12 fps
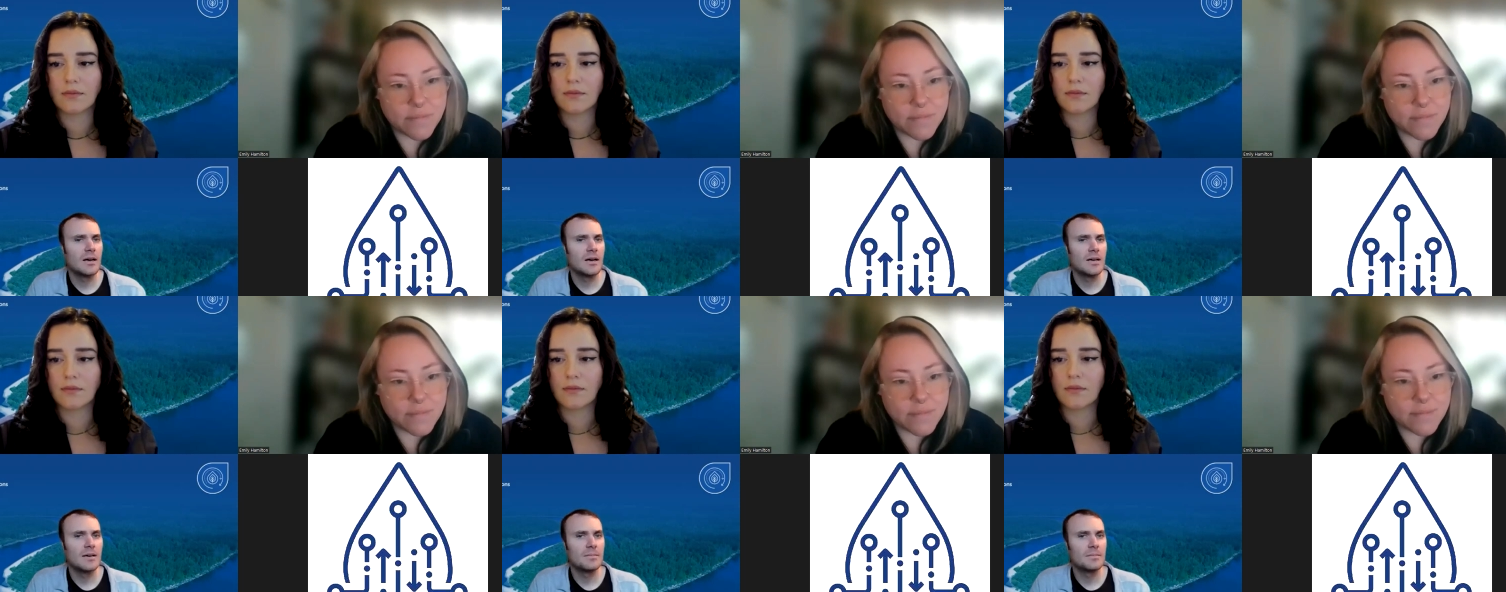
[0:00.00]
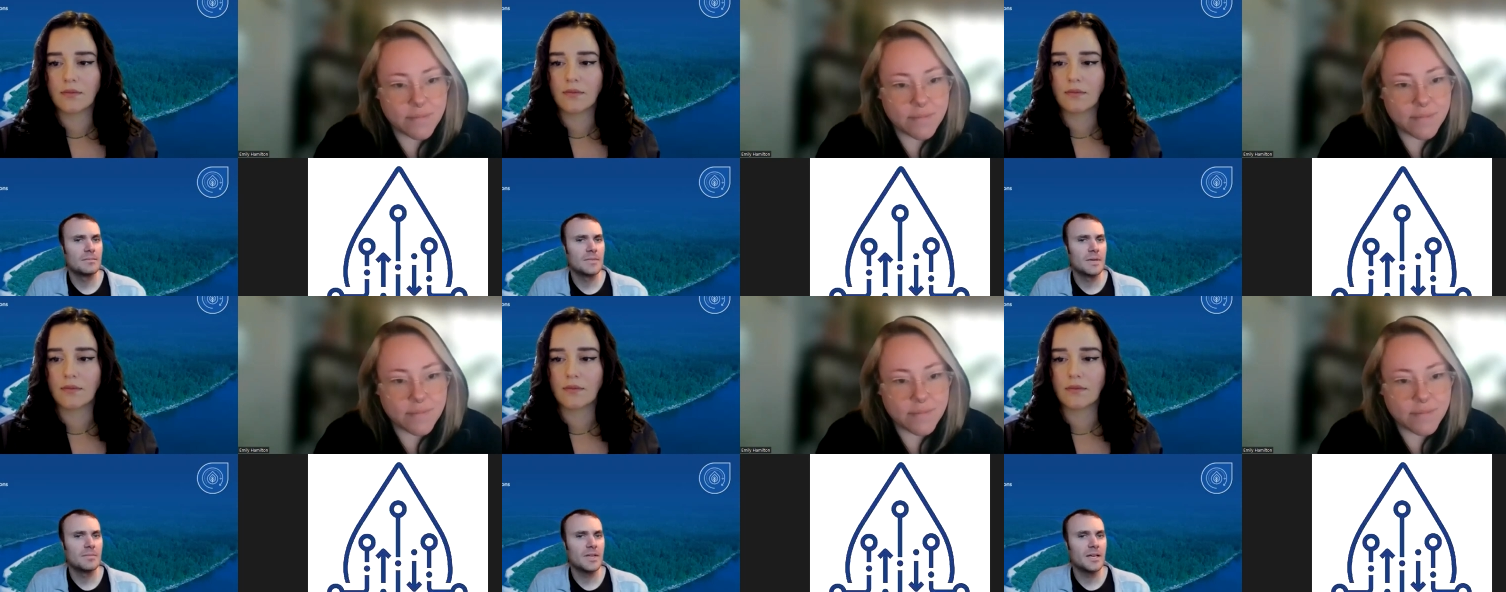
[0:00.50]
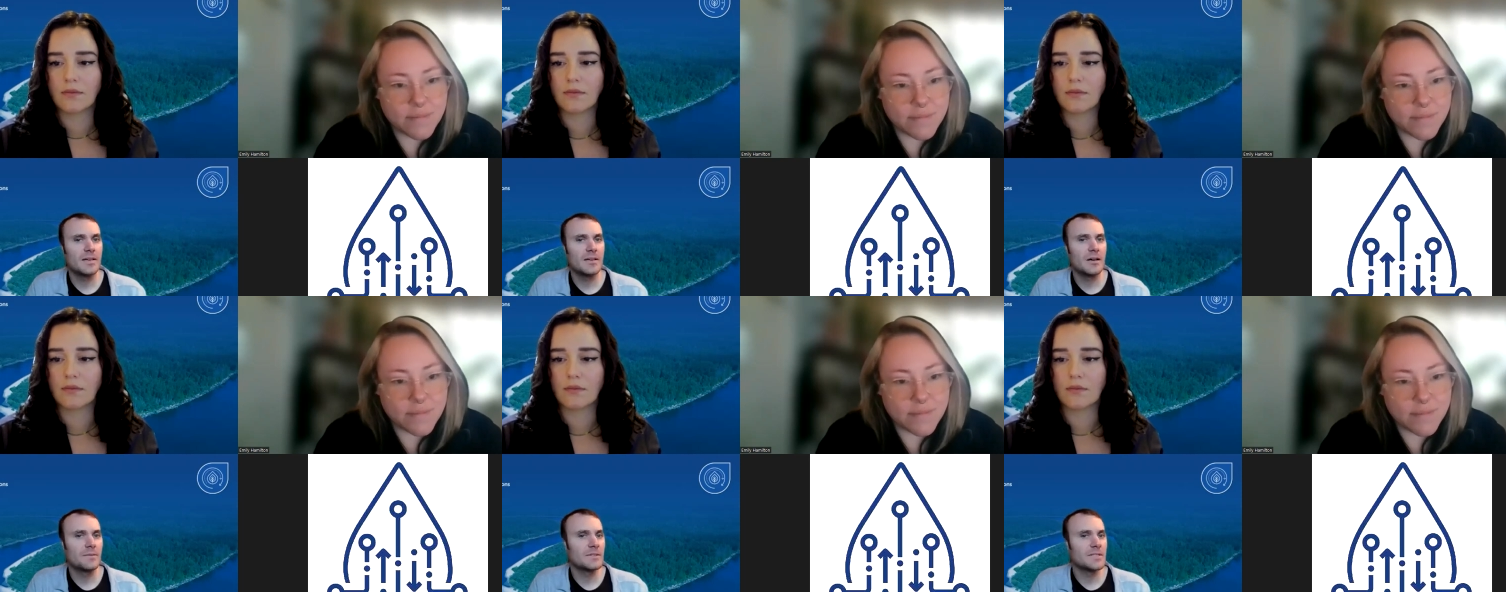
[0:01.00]
Speaker 1: Not
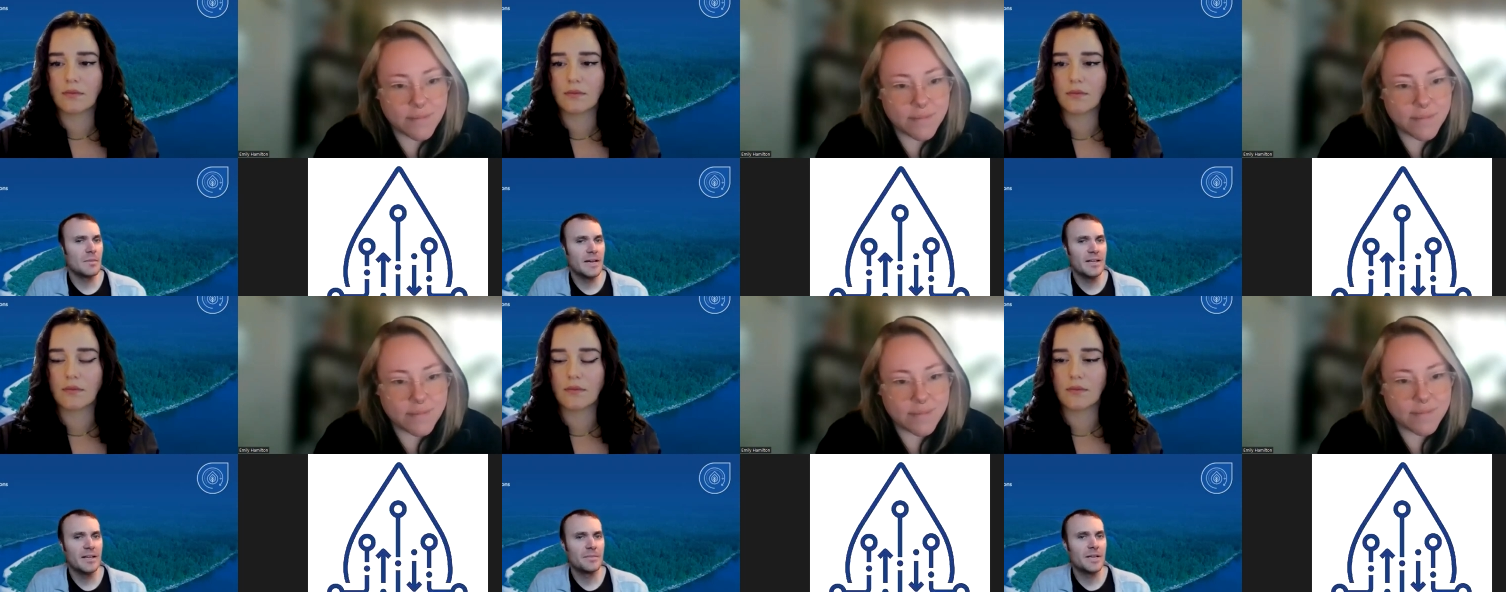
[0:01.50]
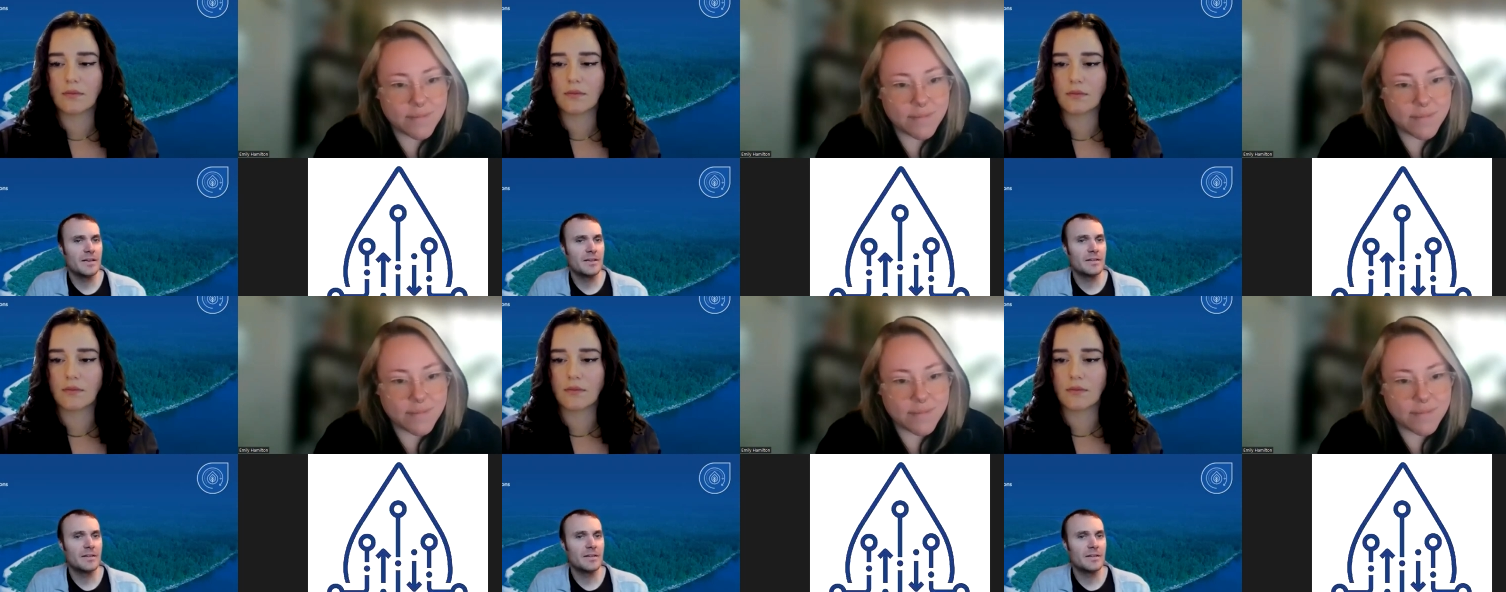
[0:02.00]
off the top of my head, I'm not